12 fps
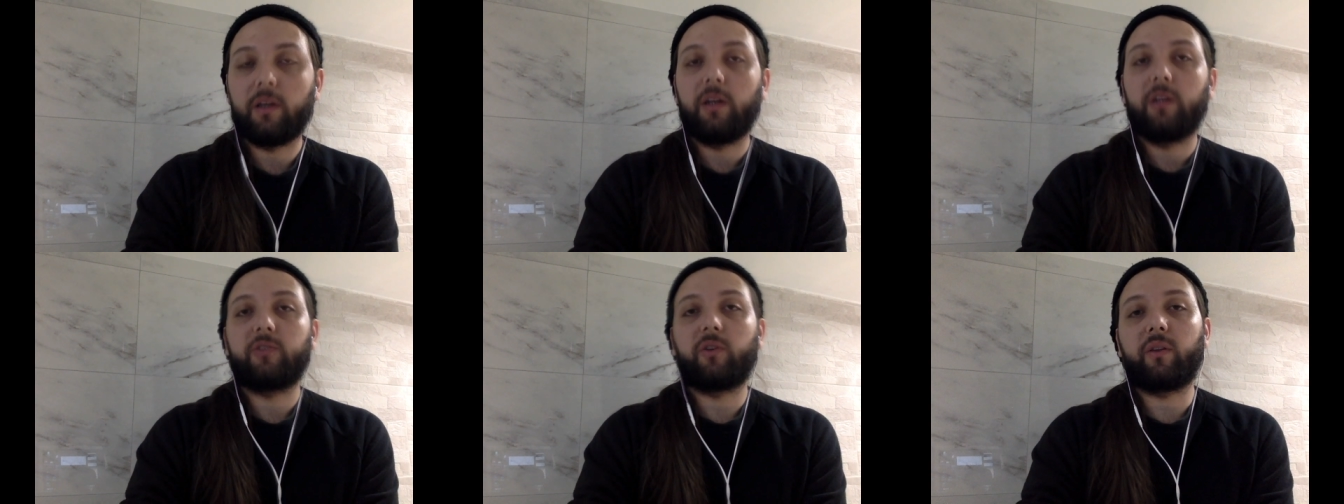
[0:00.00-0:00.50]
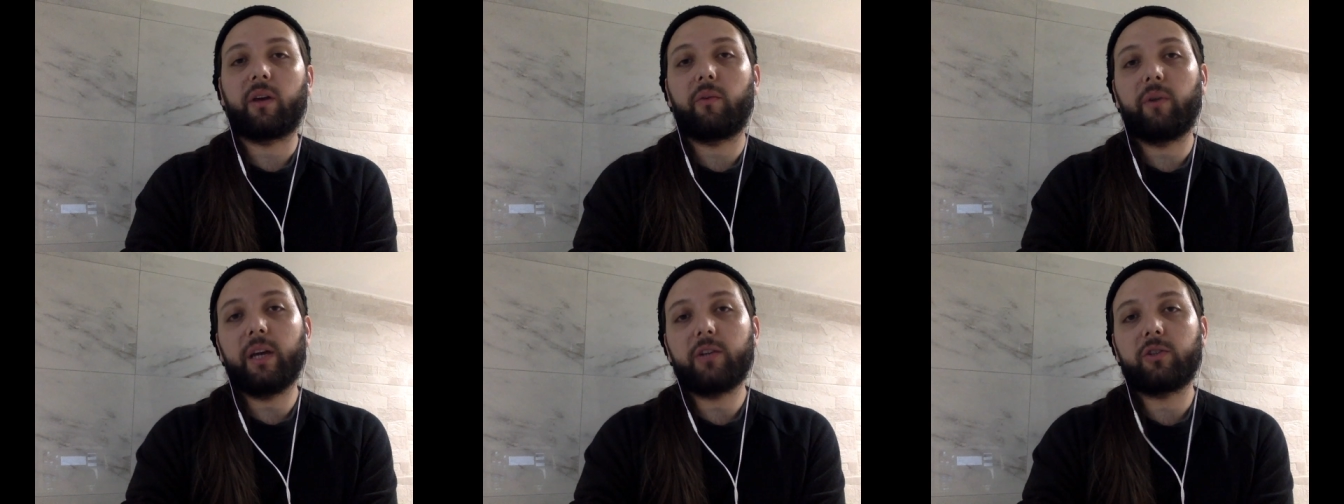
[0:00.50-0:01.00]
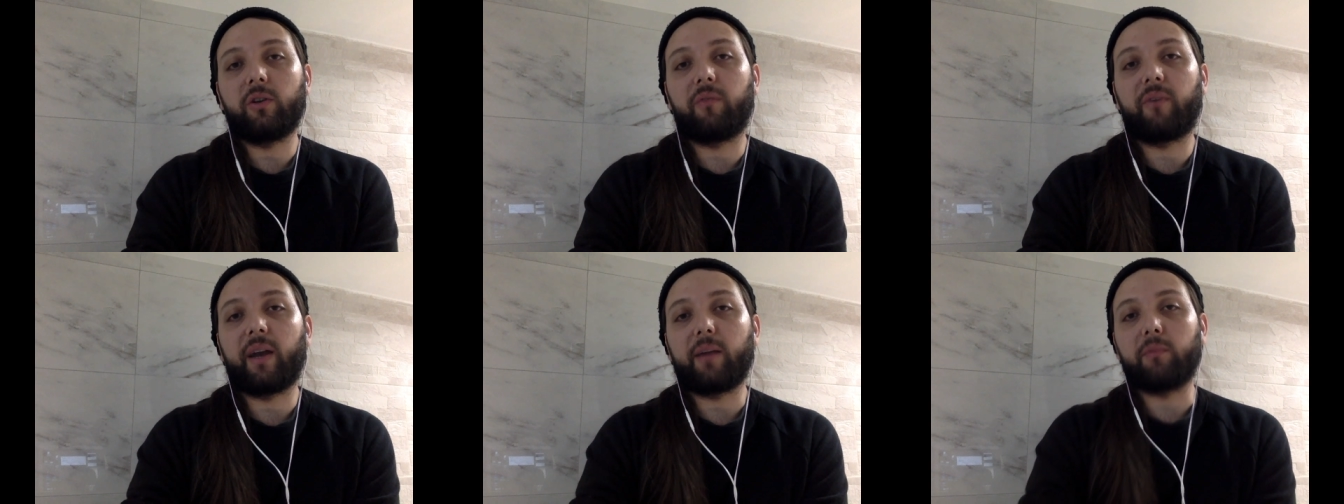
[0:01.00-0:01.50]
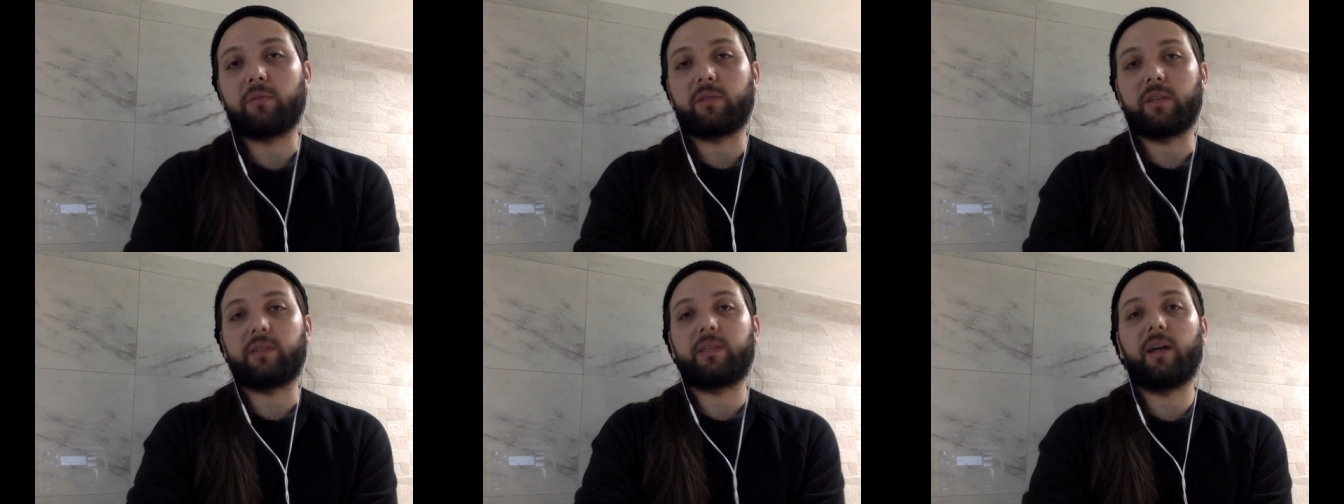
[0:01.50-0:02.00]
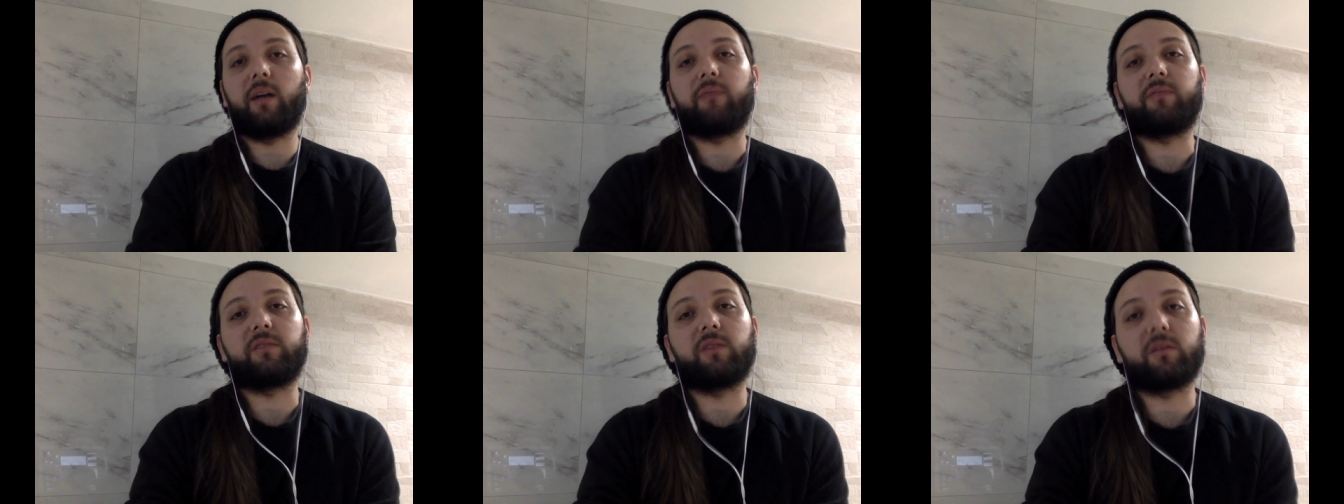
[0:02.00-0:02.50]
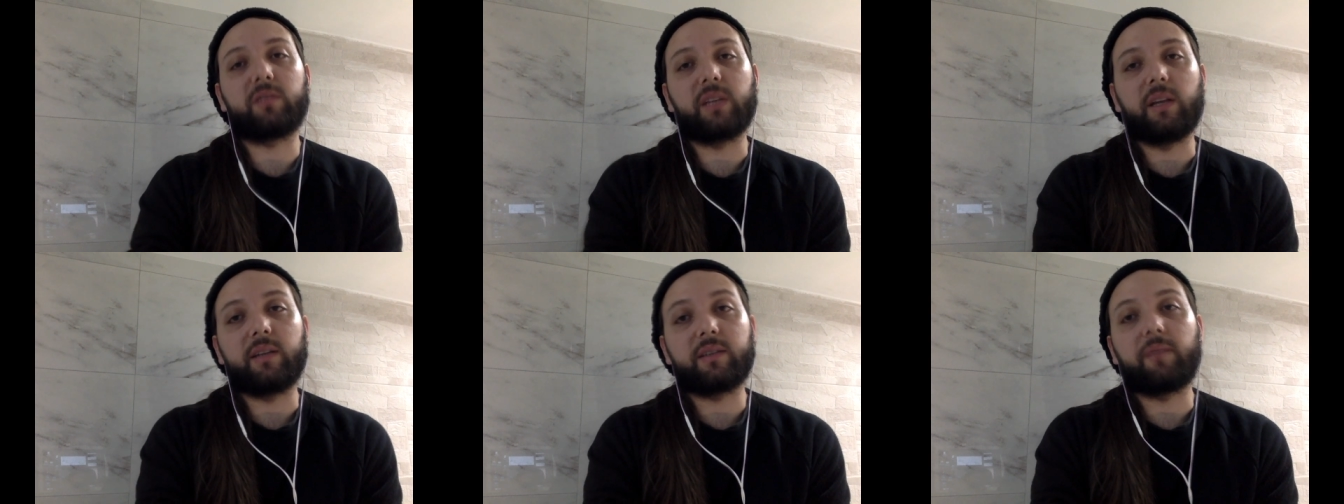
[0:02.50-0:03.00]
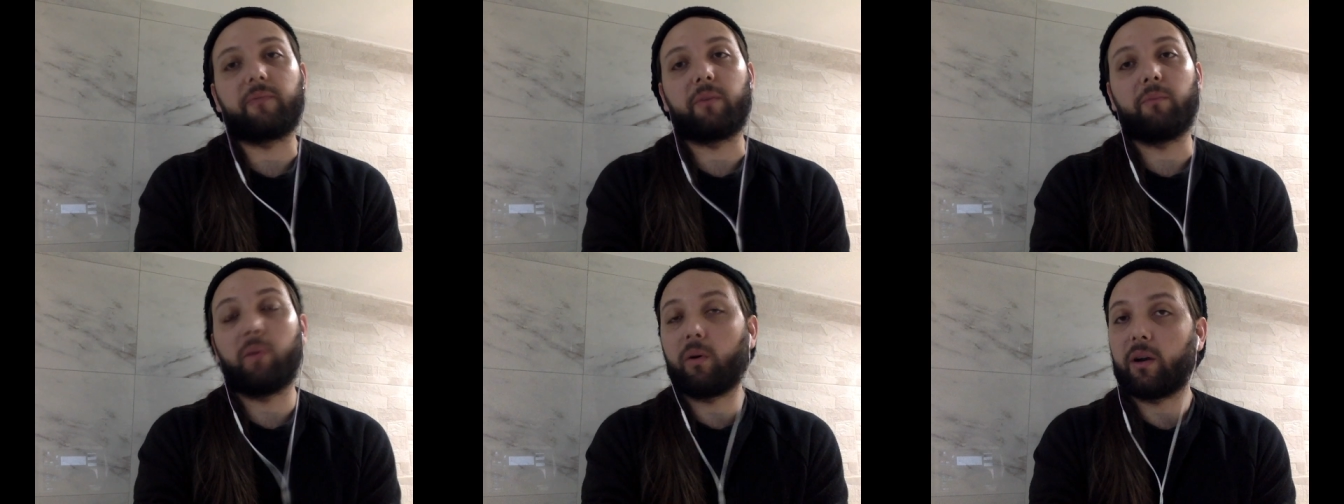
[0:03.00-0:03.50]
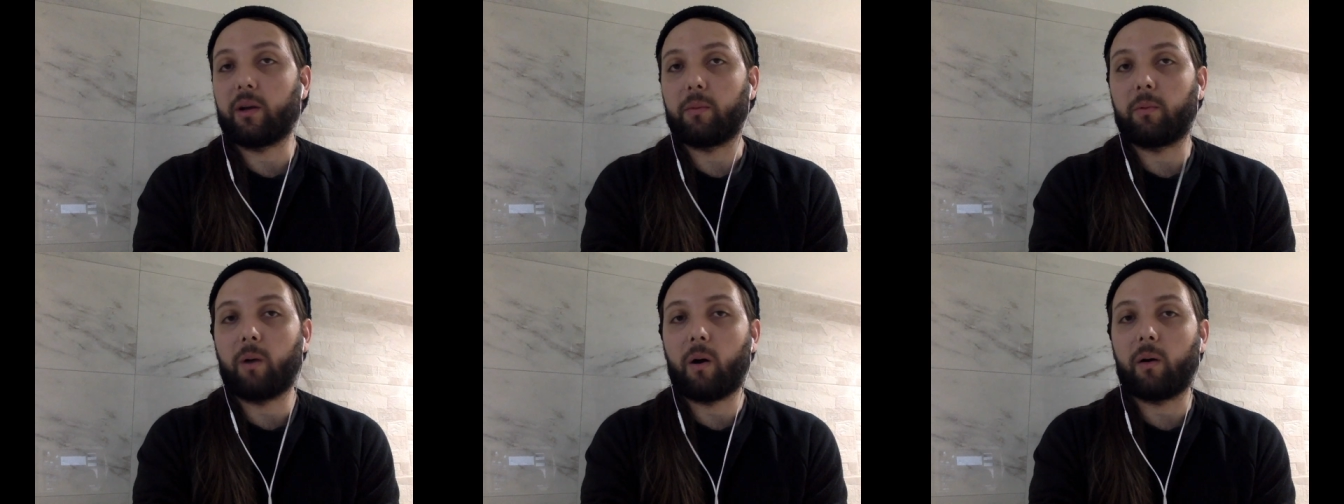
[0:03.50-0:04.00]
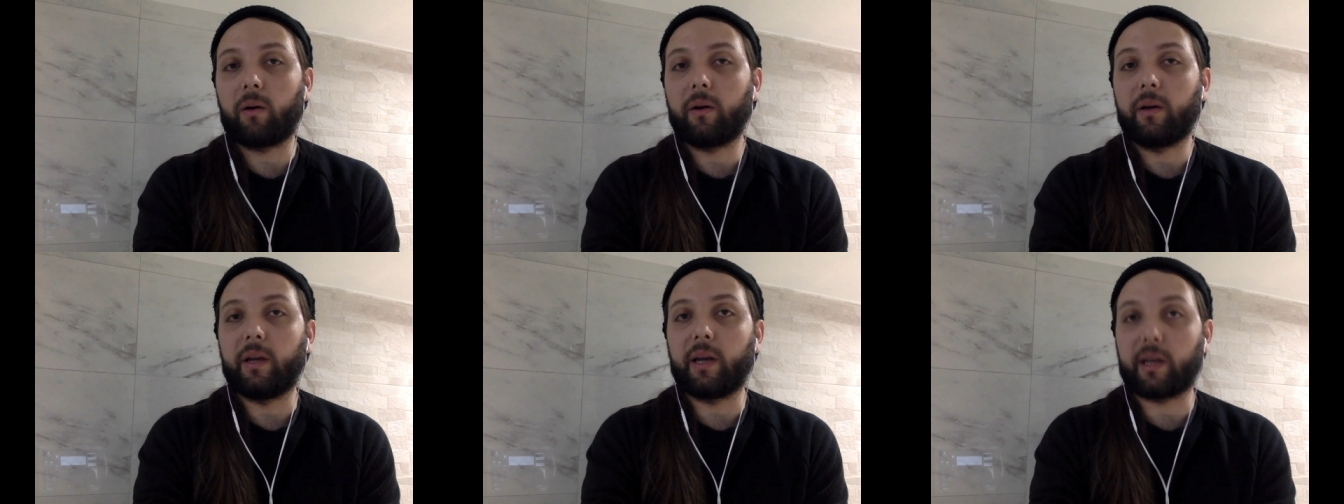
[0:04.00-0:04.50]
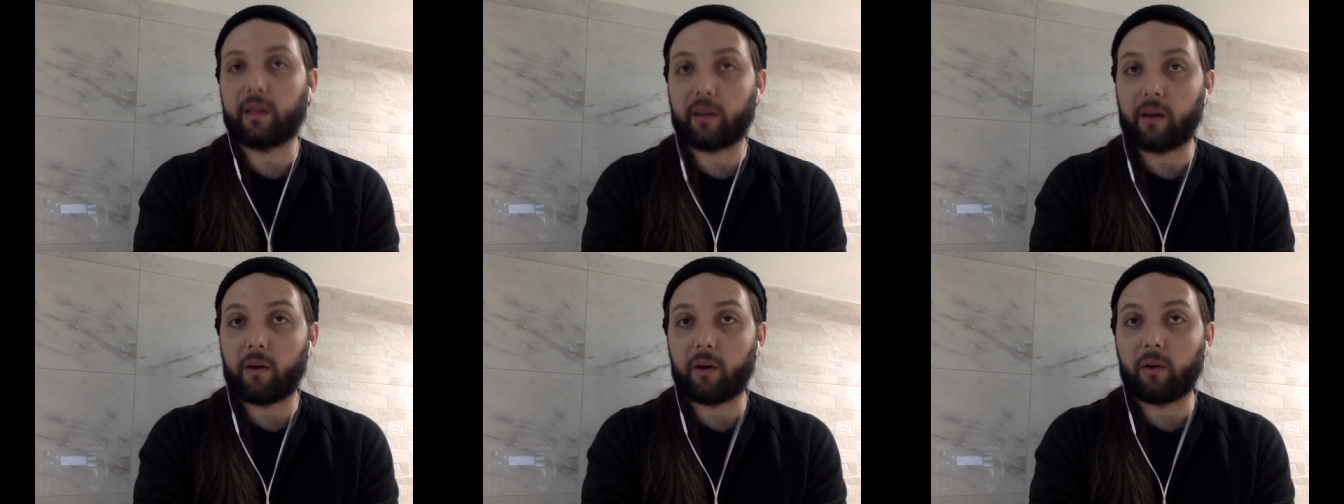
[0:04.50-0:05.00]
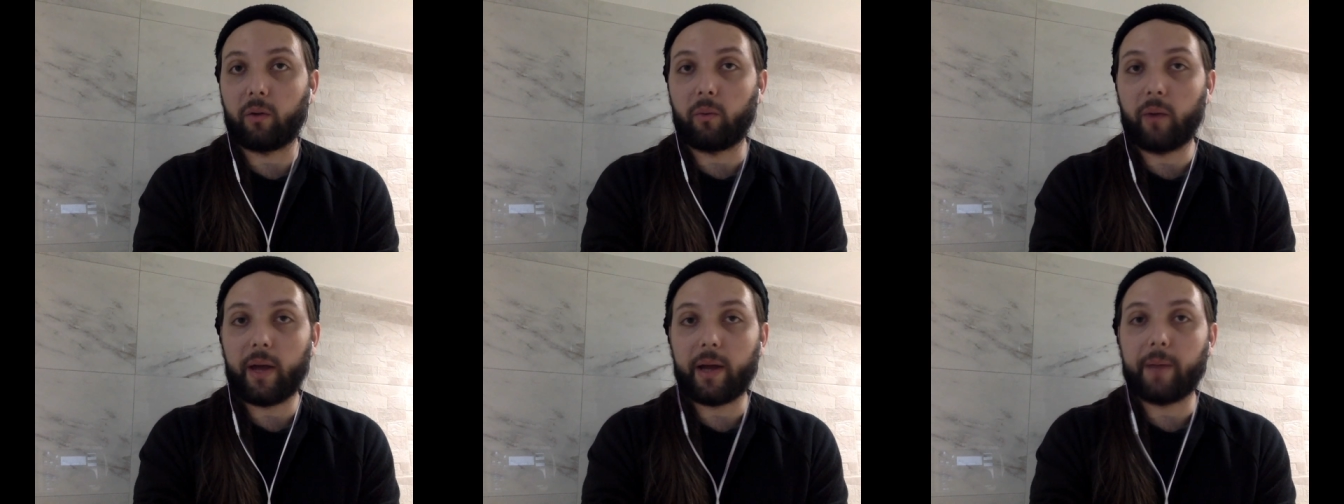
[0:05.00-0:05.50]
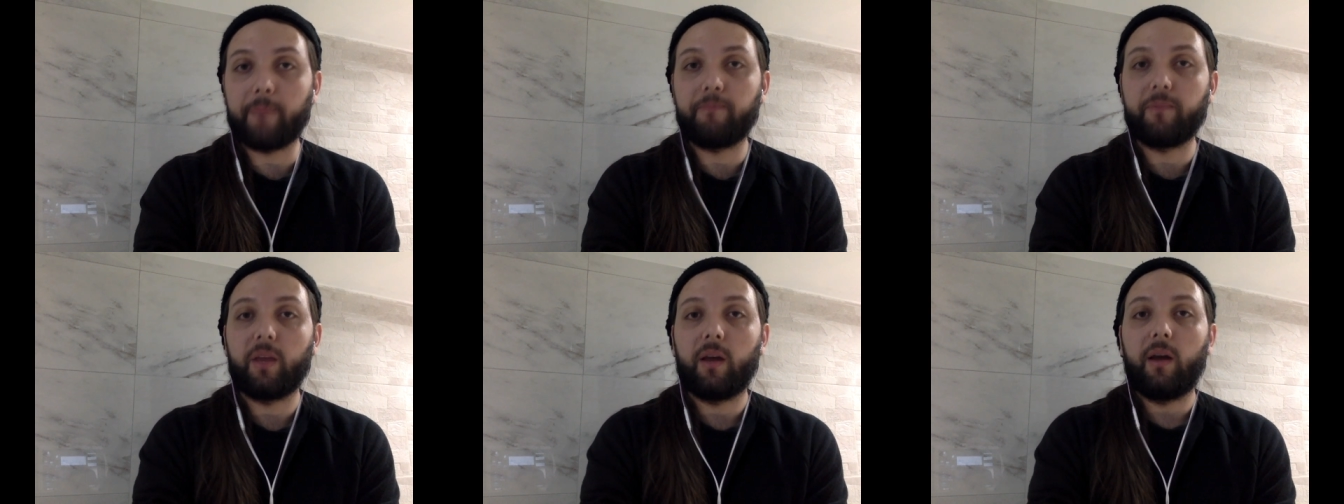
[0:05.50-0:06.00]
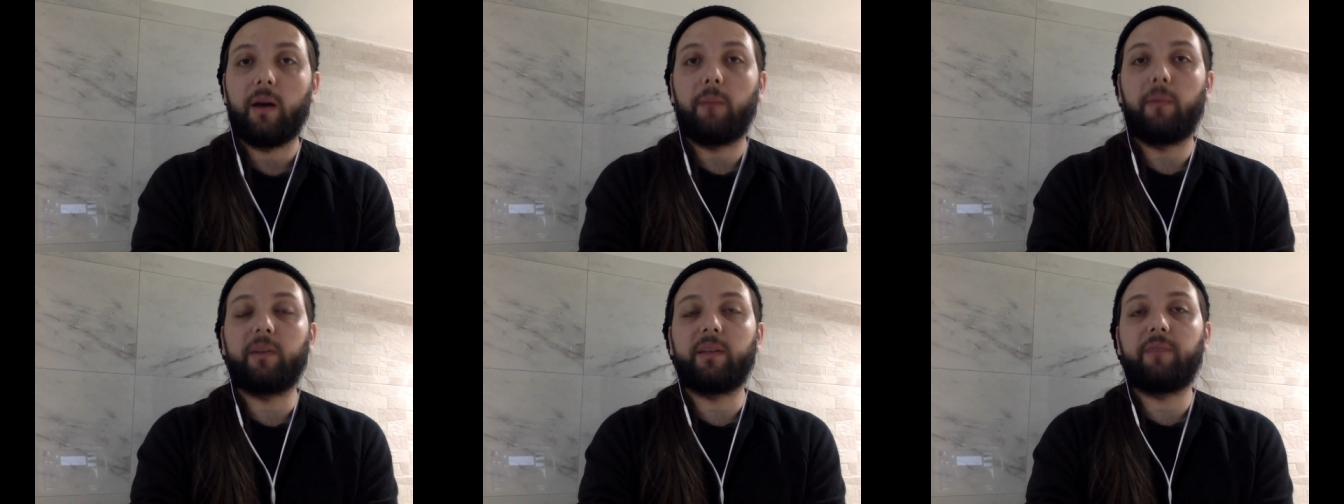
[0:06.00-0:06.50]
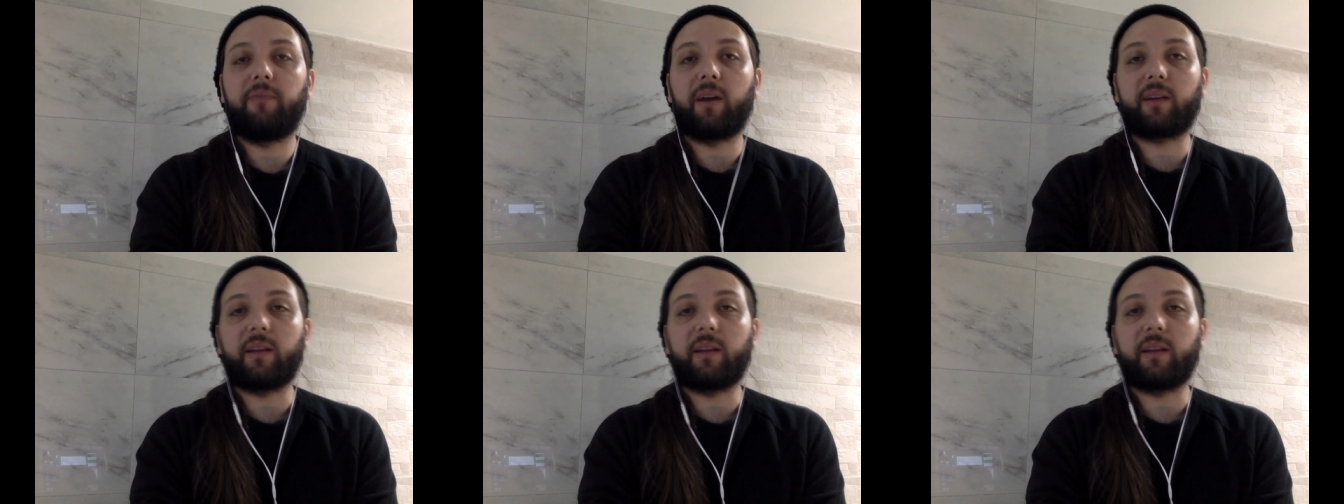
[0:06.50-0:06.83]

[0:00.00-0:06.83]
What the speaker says: So the creation of animals itself is not seen as something morally wrong in a categorical way, but the fact